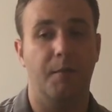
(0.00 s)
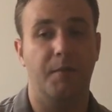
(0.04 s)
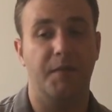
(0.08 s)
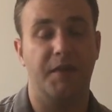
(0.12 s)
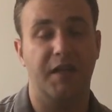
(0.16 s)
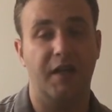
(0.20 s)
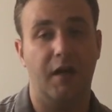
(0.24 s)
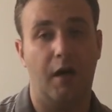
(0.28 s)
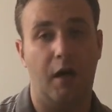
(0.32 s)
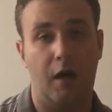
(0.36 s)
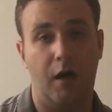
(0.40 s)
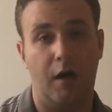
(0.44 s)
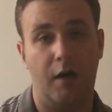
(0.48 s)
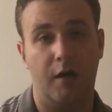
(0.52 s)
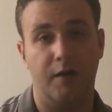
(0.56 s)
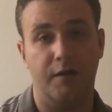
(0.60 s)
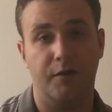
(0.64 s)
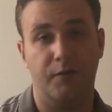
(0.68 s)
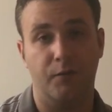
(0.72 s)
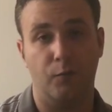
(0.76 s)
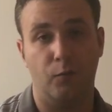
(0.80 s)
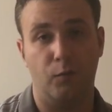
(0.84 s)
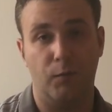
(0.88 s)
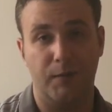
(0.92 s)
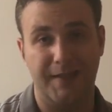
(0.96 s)
The R
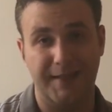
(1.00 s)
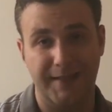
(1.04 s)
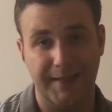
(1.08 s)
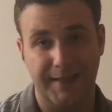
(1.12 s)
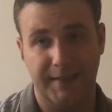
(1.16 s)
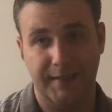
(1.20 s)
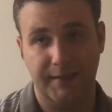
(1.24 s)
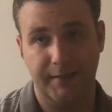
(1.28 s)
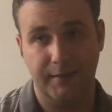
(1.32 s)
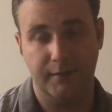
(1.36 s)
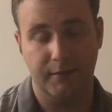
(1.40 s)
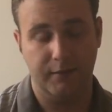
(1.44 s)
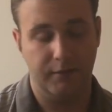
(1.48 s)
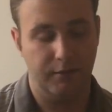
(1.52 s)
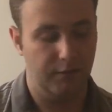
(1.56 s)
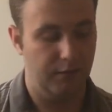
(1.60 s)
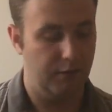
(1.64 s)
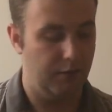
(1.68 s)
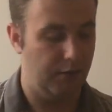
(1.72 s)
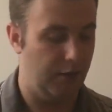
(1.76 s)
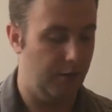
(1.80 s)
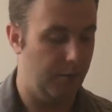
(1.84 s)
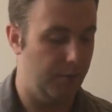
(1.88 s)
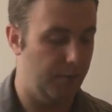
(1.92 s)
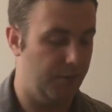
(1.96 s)
is reading,
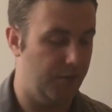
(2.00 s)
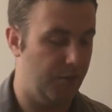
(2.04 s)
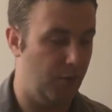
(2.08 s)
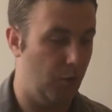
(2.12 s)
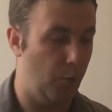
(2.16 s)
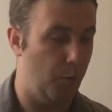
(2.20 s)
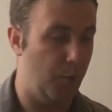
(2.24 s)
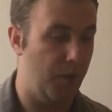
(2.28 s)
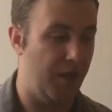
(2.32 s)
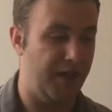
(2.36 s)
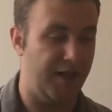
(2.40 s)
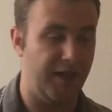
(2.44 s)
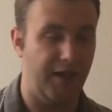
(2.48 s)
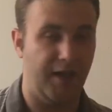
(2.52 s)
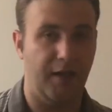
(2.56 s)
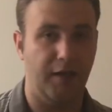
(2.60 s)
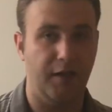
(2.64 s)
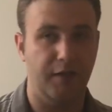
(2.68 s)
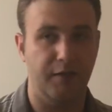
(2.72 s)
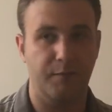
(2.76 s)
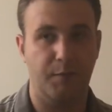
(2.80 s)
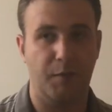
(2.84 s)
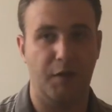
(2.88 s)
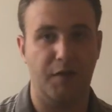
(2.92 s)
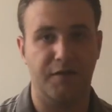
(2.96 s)
so picking
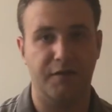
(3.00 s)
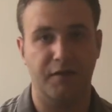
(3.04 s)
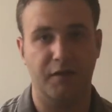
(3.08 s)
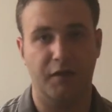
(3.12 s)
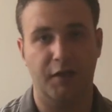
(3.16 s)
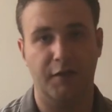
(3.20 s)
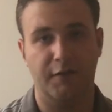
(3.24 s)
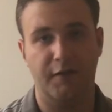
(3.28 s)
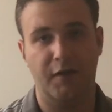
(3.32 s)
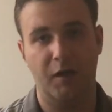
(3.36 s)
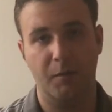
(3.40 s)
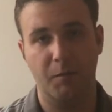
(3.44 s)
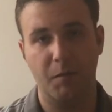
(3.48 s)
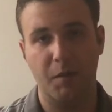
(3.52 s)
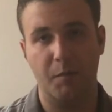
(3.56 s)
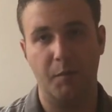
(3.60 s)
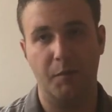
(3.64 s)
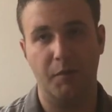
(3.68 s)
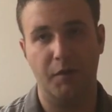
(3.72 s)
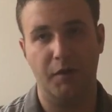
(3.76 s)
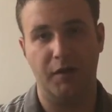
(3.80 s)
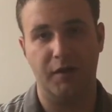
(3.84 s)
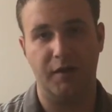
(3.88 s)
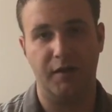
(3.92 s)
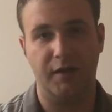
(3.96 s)
a personal development
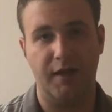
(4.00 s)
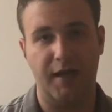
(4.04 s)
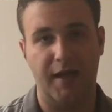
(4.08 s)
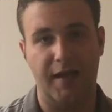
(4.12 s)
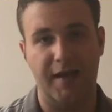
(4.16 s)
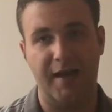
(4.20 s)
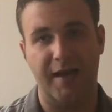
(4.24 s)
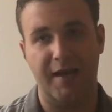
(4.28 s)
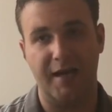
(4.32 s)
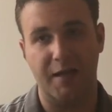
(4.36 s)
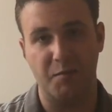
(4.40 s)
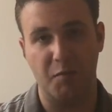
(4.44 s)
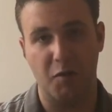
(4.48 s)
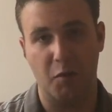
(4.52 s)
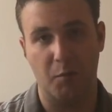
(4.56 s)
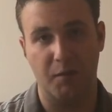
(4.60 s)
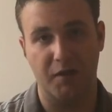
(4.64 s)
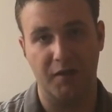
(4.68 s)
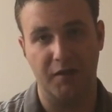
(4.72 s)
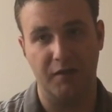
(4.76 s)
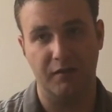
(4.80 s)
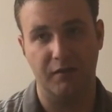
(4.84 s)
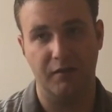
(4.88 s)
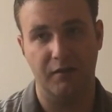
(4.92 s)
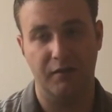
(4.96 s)
book at any
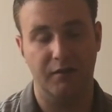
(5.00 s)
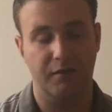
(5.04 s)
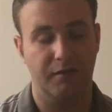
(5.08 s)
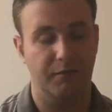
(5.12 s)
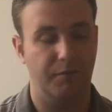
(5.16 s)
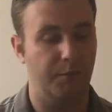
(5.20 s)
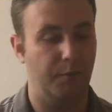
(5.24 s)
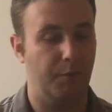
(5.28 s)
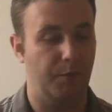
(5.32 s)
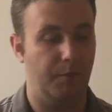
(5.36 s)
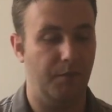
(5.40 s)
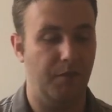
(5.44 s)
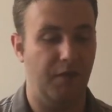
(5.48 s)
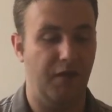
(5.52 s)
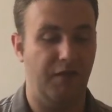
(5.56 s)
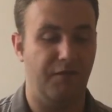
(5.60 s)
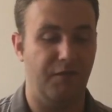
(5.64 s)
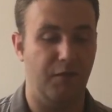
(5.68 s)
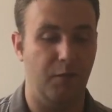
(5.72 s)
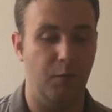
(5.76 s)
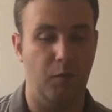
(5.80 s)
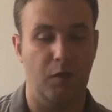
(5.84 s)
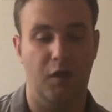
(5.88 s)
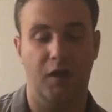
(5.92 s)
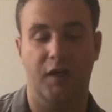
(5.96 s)
moment. If
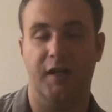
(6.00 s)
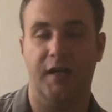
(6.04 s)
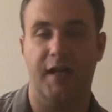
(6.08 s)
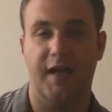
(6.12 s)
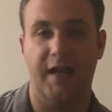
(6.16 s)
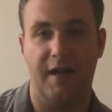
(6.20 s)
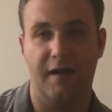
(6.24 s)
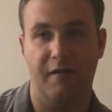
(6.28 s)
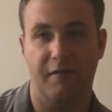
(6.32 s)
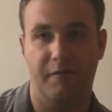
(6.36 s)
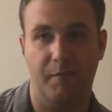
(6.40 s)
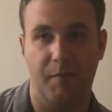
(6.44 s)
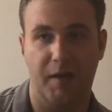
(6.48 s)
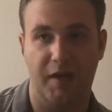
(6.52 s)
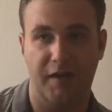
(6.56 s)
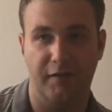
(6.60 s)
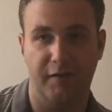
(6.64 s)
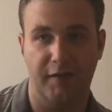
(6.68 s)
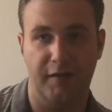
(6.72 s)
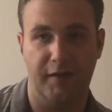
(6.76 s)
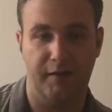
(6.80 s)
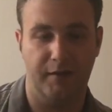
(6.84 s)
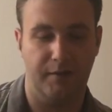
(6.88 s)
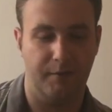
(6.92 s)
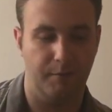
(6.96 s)
you want, I have
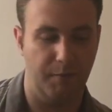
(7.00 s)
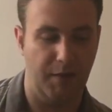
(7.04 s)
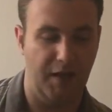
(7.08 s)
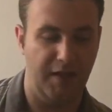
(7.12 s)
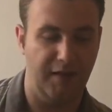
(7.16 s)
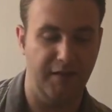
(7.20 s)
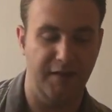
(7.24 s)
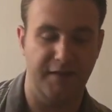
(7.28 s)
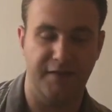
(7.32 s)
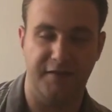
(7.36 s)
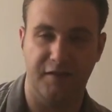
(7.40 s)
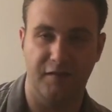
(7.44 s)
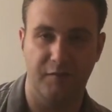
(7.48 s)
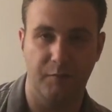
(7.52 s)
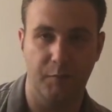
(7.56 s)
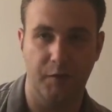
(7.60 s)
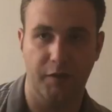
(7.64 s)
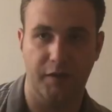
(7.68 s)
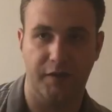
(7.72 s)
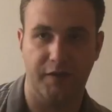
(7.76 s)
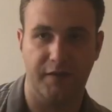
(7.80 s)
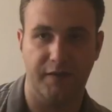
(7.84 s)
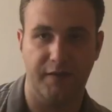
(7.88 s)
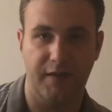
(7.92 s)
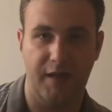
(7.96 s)
my list of
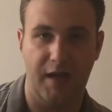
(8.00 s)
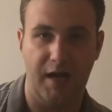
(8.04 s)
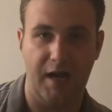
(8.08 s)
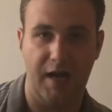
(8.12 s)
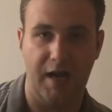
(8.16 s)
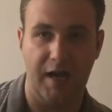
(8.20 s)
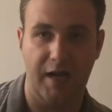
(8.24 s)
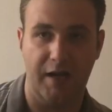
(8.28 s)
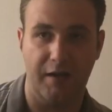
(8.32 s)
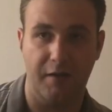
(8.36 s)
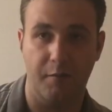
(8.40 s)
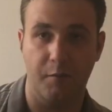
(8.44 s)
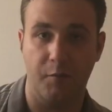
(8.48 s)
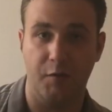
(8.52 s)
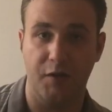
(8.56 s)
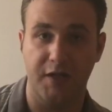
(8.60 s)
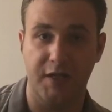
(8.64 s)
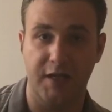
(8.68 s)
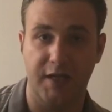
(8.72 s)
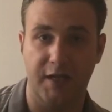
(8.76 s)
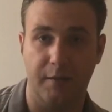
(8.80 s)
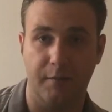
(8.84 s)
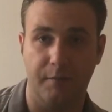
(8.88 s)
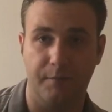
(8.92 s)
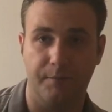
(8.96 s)
books that I am
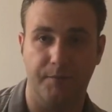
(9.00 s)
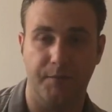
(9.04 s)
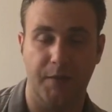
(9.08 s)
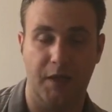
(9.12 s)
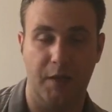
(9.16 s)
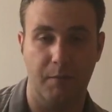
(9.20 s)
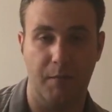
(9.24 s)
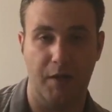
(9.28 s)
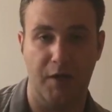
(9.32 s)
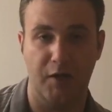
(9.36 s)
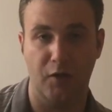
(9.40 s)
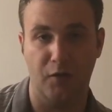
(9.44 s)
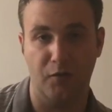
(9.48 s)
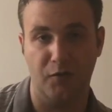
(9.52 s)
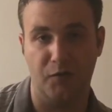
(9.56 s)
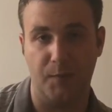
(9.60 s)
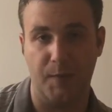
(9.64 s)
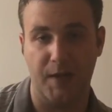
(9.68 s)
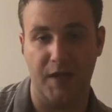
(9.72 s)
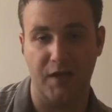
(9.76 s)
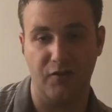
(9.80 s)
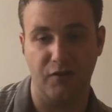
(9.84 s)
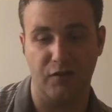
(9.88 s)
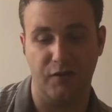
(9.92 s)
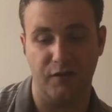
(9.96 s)
reading in my notes
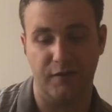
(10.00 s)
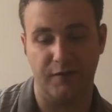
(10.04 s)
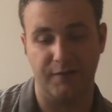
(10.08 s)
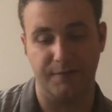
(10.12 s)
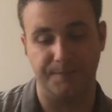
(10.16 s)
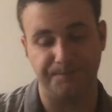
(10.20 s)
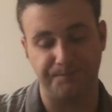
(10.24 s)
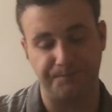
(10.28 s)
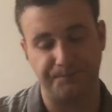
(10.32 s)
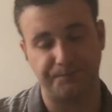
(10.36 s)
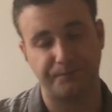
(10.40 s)
pages